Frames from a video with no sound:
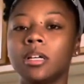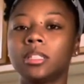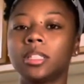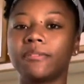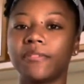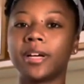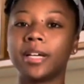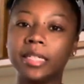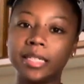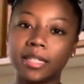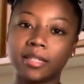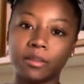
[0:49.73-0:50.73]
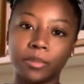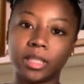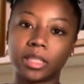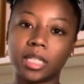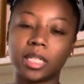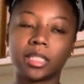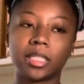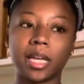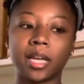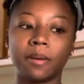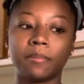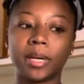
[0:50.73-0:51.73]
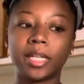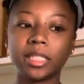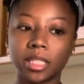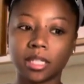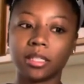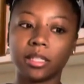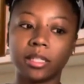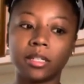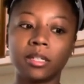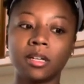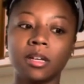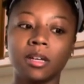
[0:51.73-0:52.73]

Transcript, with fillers: to fund the business. And basically...